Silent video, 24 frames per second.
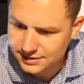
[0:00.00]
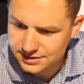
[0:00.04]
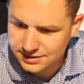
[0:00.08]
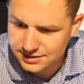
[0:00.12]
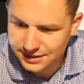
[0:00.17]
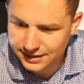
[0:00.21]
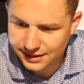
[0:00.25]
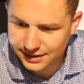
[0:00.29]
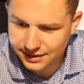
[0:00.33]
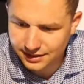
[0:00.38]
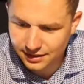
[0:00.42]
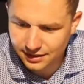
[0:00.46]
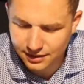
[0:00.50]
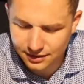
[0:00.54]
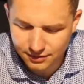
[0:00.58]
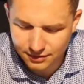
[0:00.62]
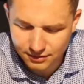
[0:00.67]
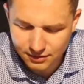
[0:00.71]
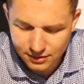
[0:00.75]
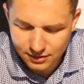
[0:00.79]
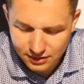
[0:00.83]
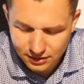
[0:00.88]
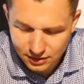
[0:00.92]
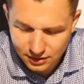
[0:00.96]
gets
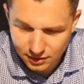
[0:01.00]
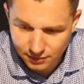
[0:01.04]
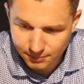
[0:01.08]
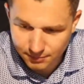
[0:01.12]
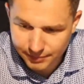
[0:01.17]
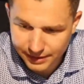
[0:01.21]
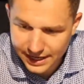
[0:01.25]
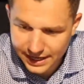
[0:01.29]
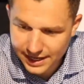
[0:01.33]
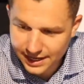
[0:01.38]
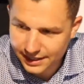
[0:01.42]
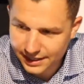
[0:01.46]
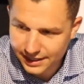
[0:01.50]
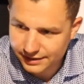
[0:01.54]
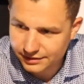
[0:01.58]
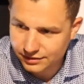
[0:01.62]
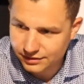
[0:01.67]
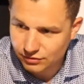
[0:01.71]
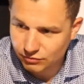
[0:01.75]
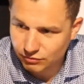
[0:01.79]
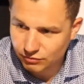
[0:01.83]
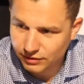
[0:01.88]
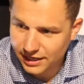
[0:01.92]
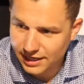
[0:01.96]
a
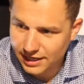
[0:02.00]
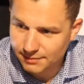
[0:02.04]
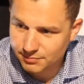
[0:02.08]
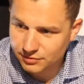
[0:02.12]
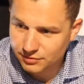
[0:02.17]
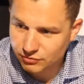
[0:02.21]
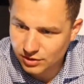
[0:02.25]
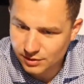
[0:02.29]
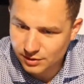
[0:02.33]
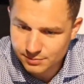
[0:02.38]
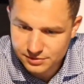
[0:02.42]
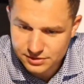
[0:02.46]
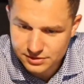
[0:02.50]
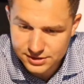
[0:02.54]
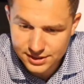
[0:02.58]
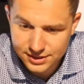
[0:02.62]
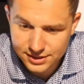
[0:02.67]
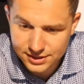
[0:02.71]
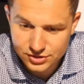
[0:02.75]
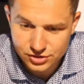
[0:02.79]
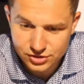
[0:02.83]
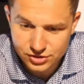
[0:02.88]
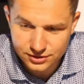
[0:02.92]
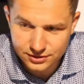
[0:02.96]
bad rap and
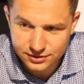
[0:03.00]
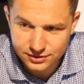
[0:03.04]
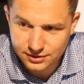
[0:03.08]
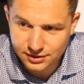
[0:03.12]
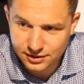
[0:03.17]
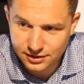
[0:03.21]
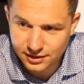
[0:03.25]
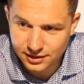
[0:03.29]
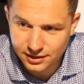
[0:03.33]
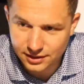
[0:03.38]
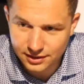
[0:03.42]
reputation